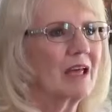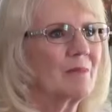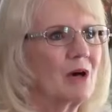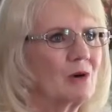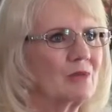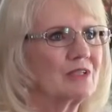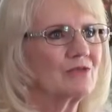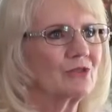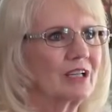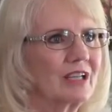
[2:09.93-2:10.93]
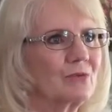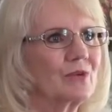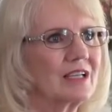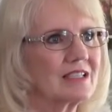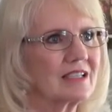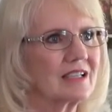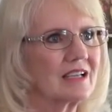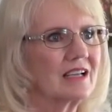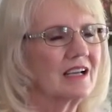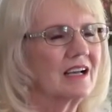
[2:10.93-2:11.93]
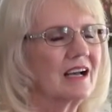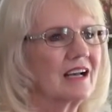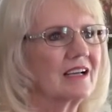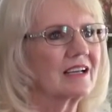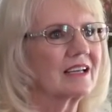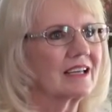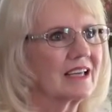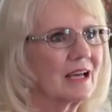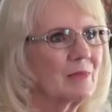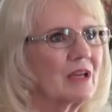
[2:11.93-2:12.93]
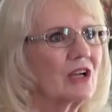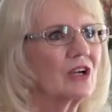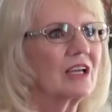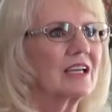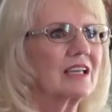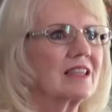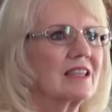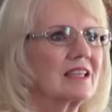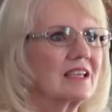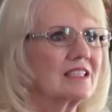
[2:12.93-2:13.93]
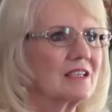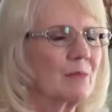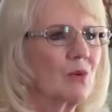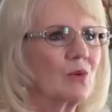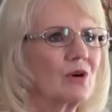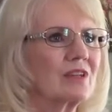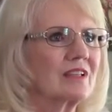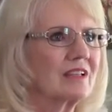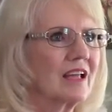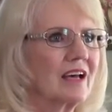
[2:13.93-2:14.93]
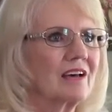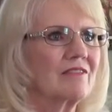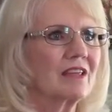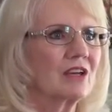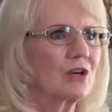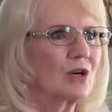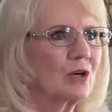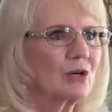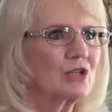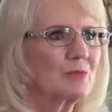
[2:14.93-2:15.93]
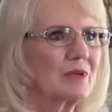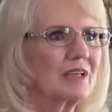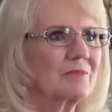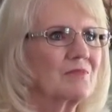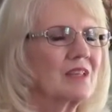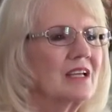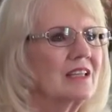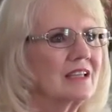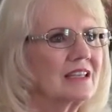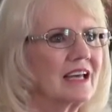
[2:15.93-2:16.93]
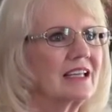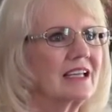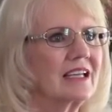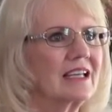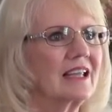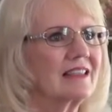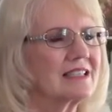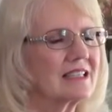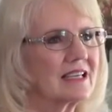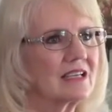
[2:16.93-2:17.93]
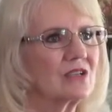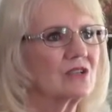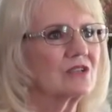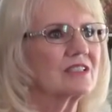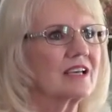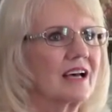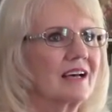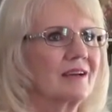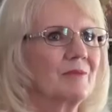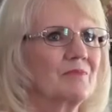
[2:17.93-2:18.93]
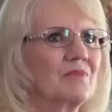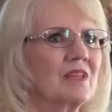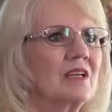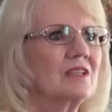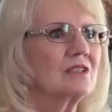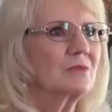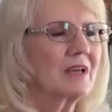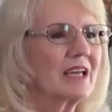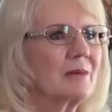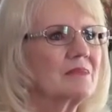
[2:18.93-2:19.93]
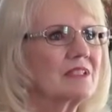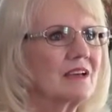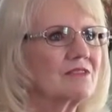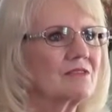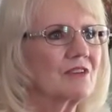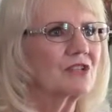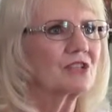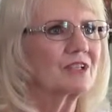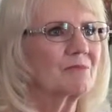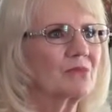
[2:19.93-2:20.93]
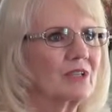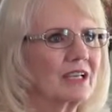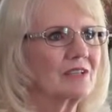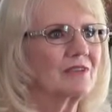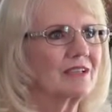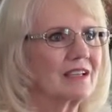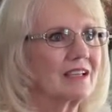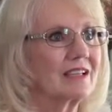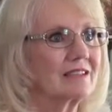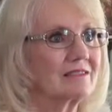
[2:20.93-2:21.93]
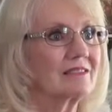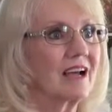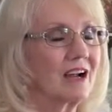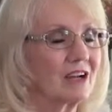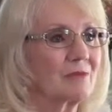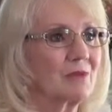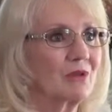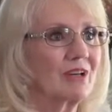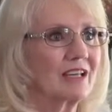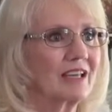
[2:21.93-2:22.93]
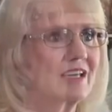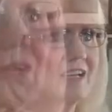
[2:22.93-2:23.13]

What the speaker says: become homeless for any reason can come here, get the support, the love, the encouragement that they need, and the skills to become self-sufficient and productive in our community.